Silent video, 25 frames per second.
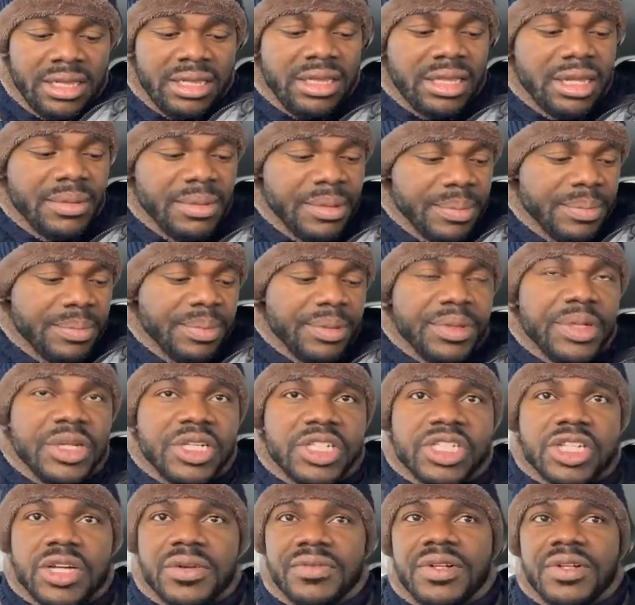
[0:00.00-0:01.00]
Let me put a
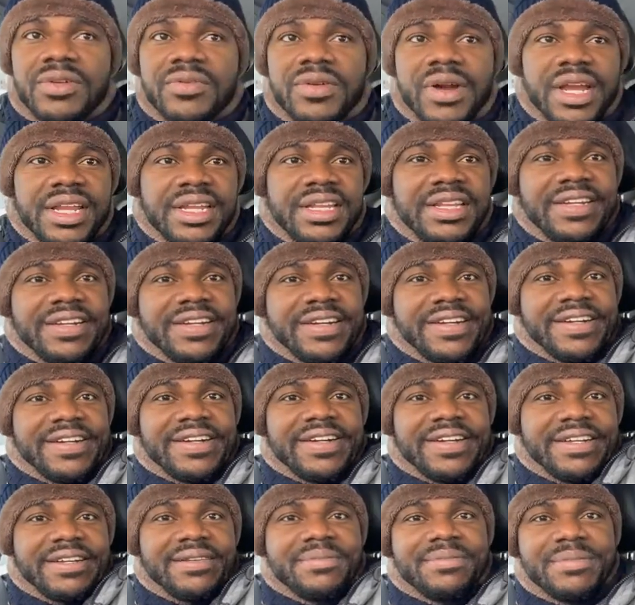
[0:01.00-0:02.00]
shovel right in there,
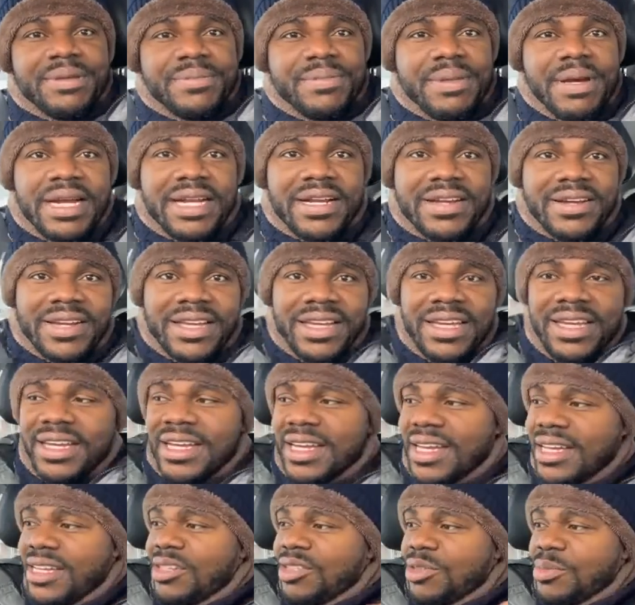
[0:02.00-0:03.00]
in the back, okay?
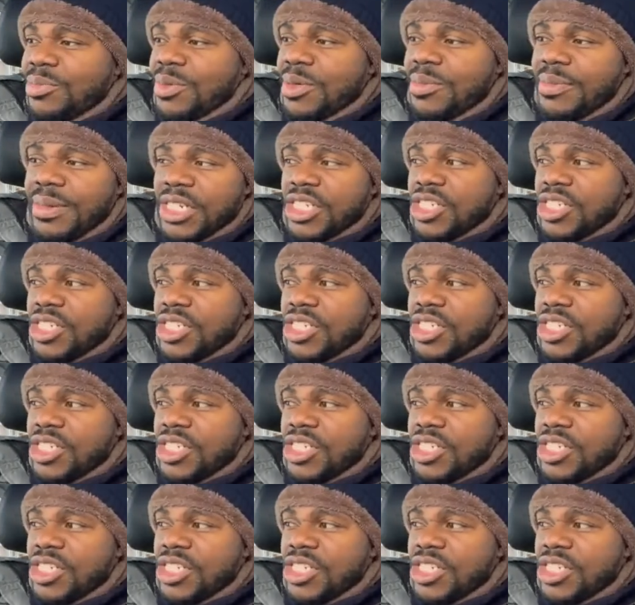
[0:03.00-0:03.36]
I need to put my